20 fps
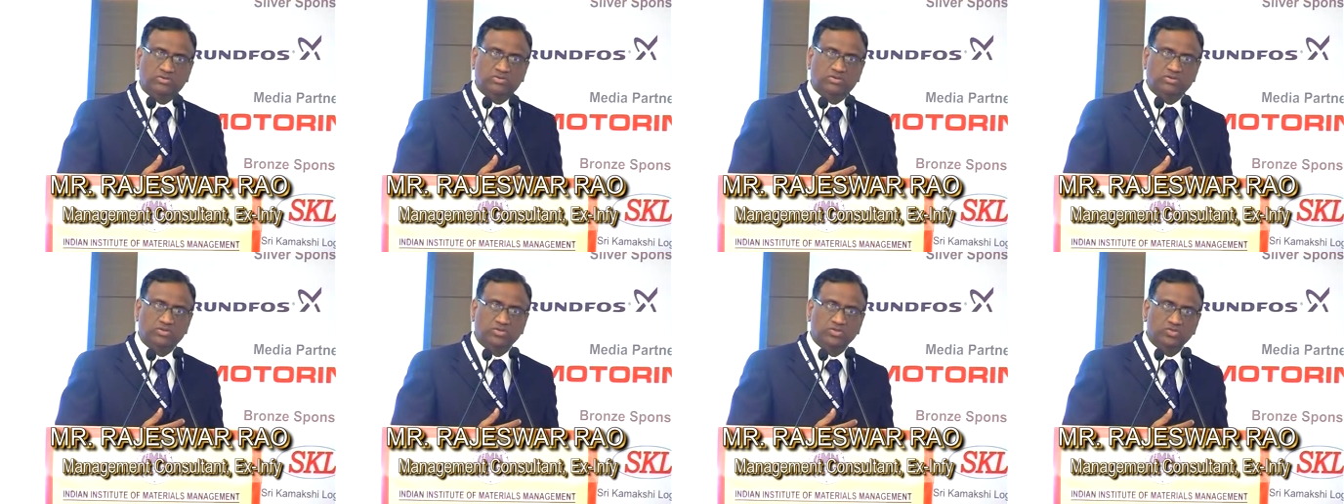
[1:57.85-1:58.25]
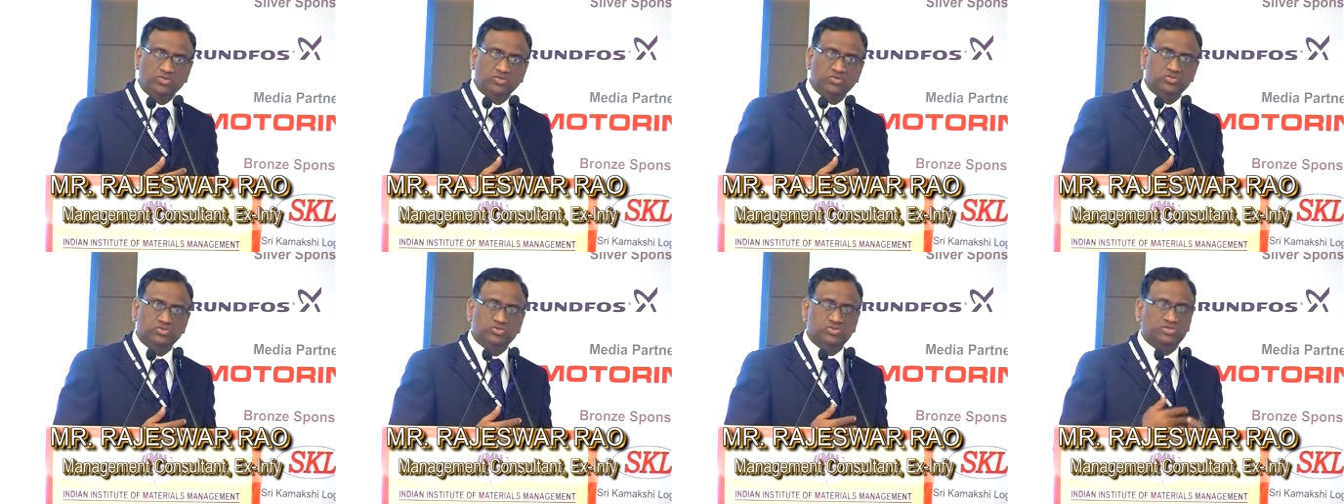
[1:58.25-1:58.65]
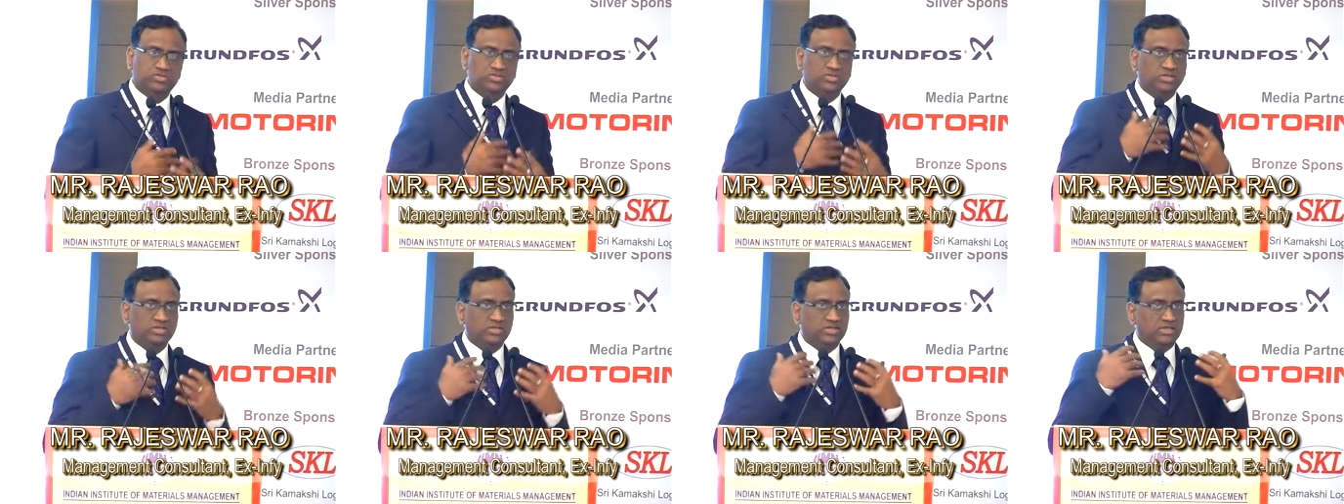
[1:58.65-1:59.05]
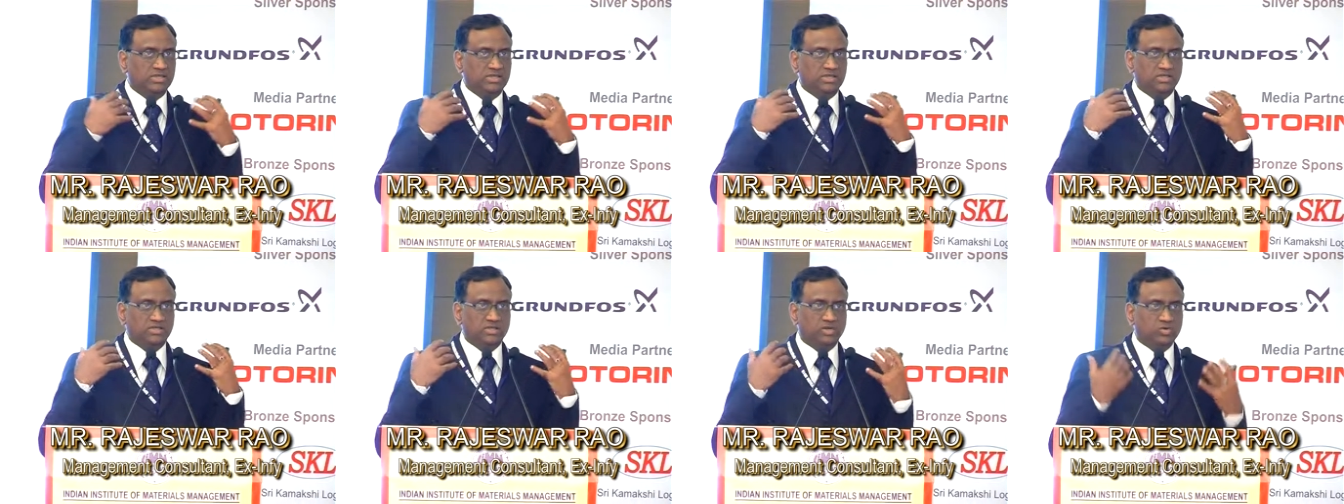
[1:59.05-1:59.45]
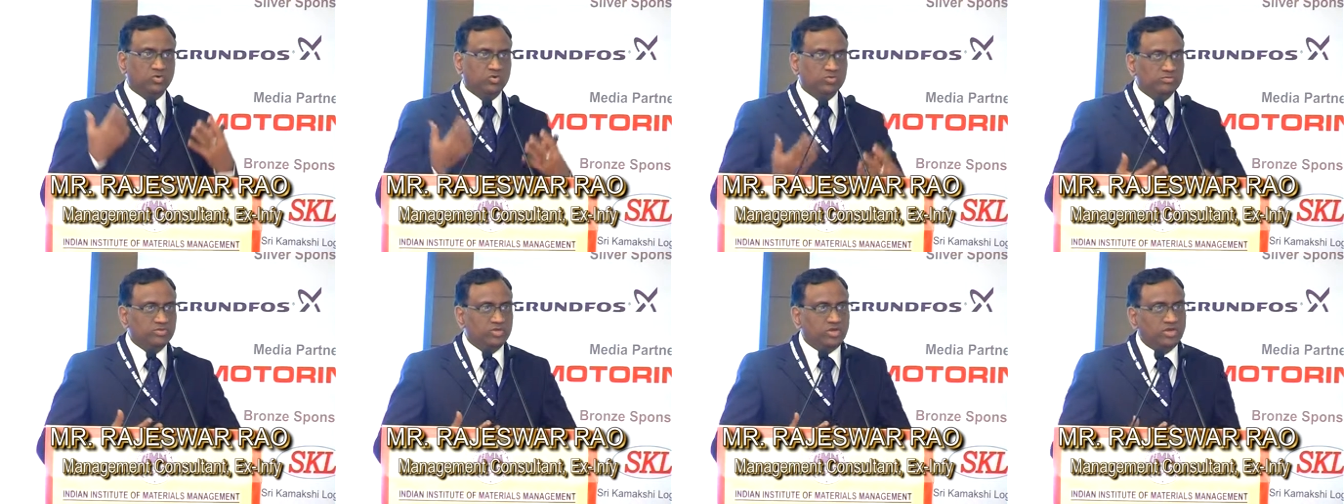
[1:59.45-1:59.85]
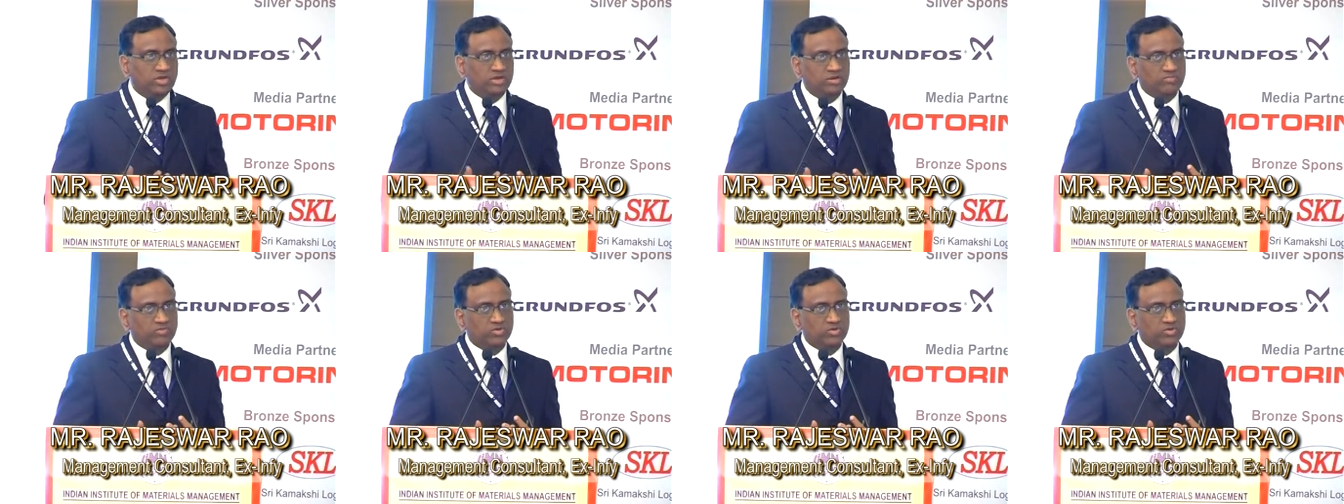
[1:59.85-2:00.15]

you know, use, the room you are in